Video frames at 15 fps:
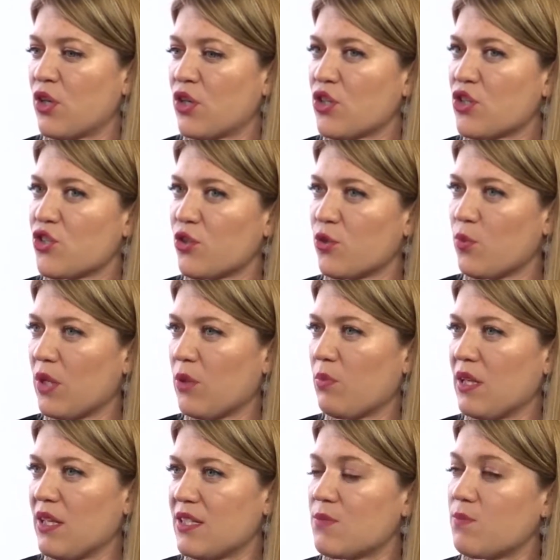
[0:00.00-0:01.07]
Should we
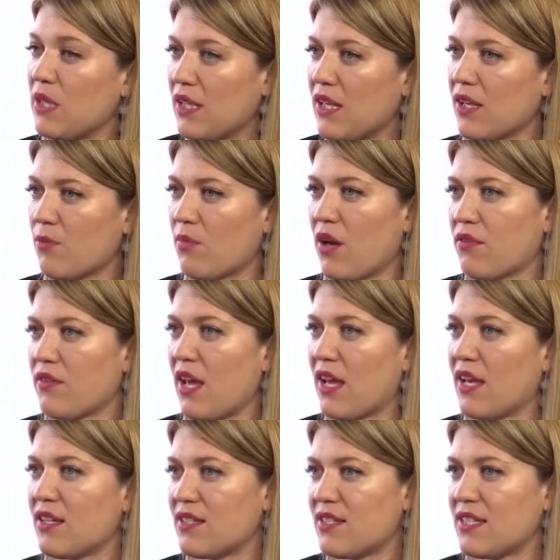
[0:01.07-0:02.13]
be speaking about the
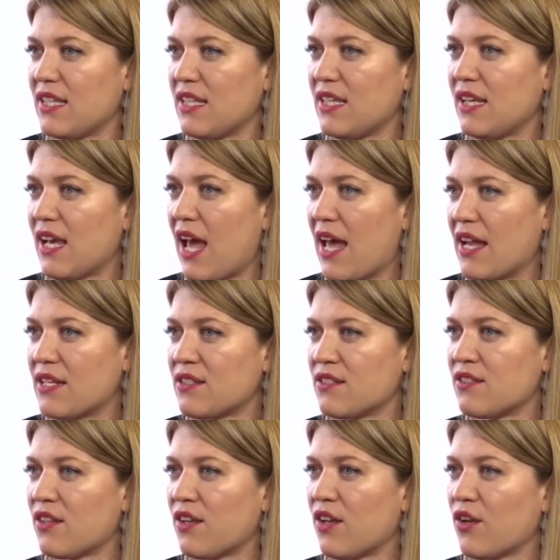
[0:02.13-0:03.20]
ANC
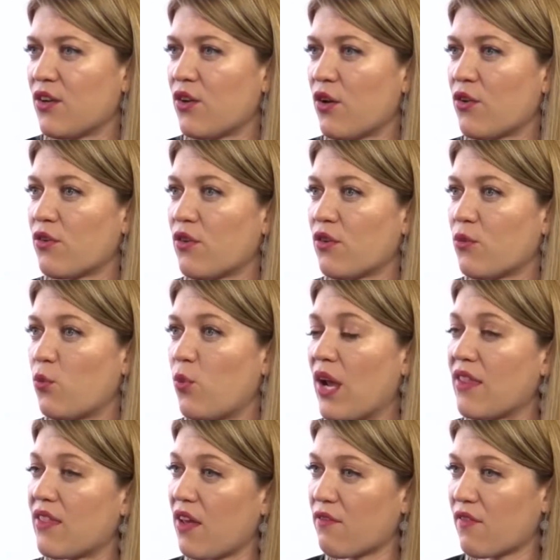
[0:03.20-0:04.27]
and
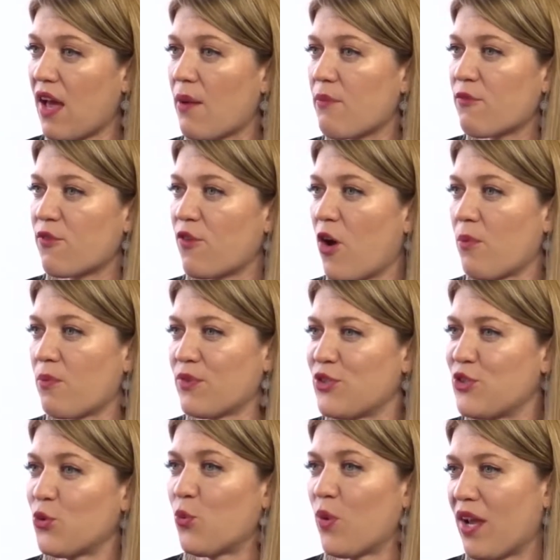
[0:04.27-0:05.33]
where they've come from
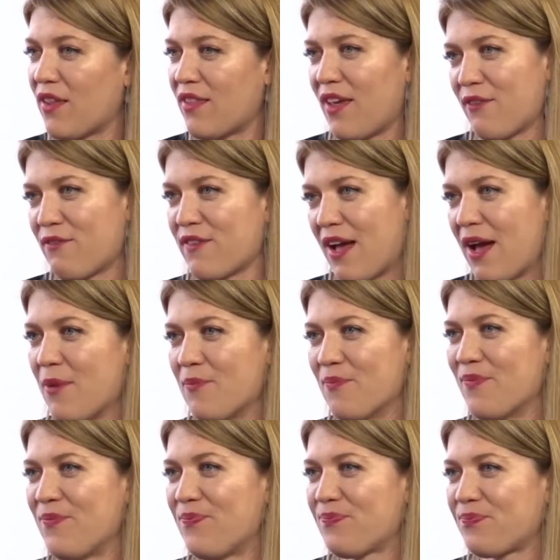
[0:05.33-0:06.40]
to where they've come?